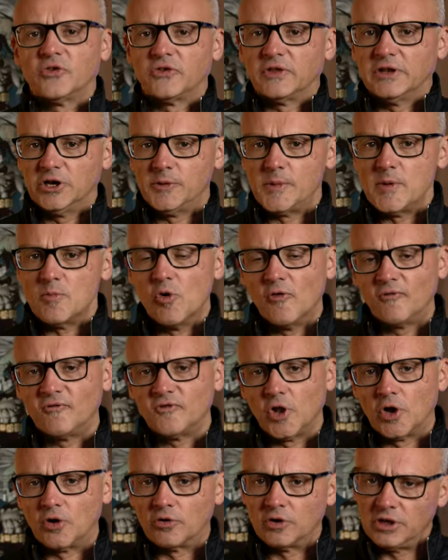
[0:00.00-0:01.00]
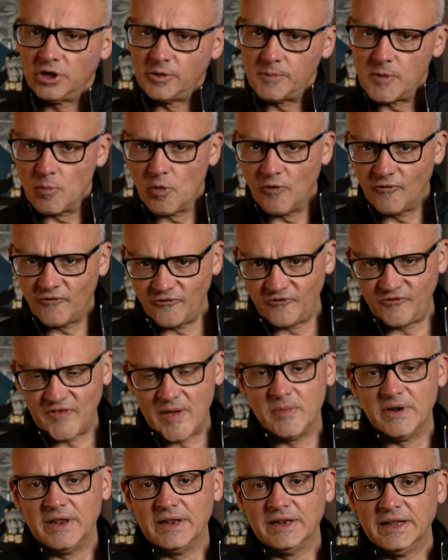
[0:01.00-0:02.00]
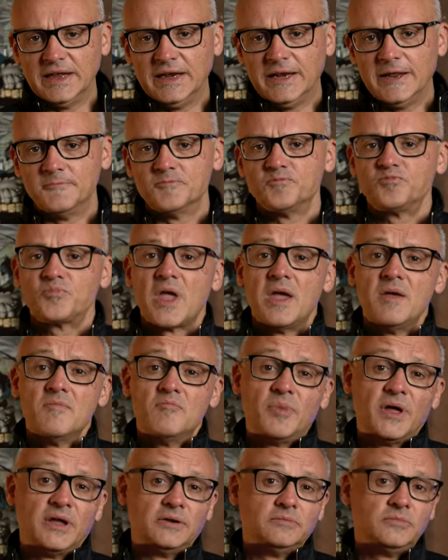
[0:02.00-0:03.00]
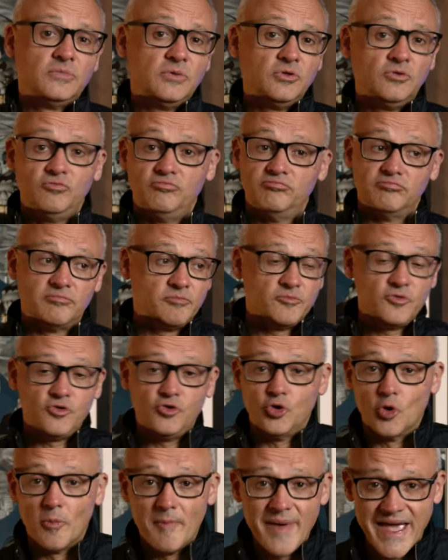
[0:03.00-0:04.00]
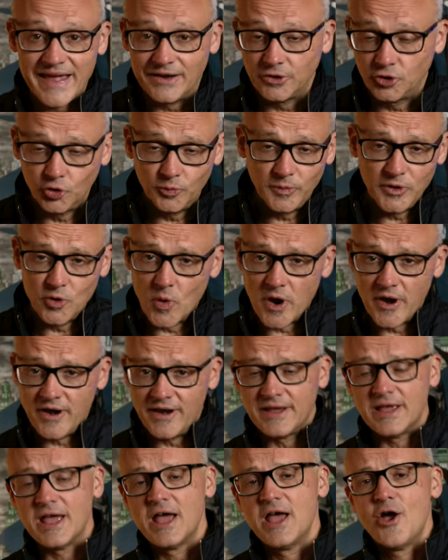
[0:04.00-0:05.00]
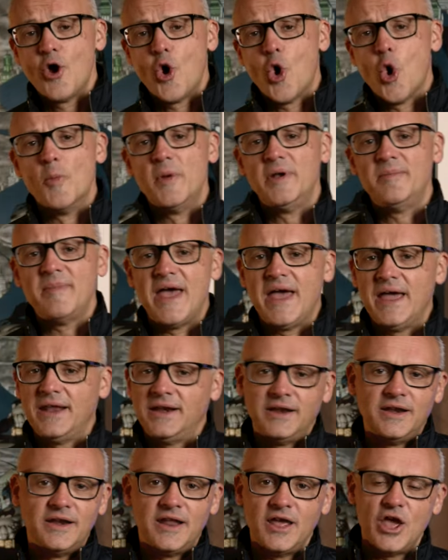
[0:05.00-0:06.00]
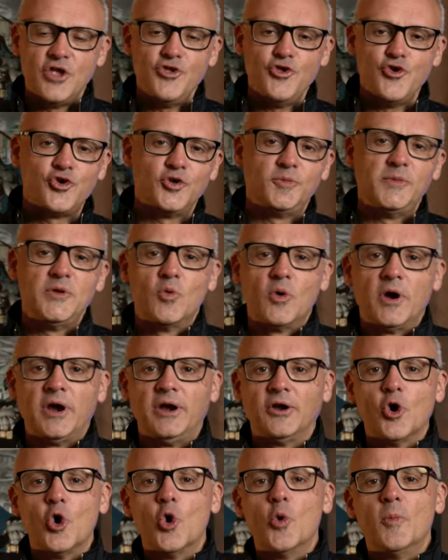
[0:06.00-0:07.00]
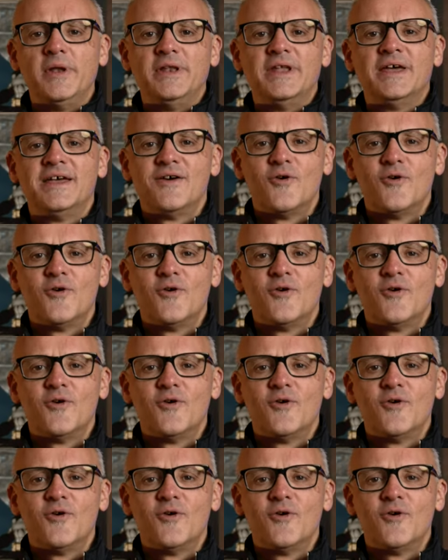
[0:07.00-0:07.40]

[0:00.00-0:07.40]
So it's a little bit more floral, a little bit more feminine leaning, but your man could be wearing Ormonde Man and you could be wearing Ormonde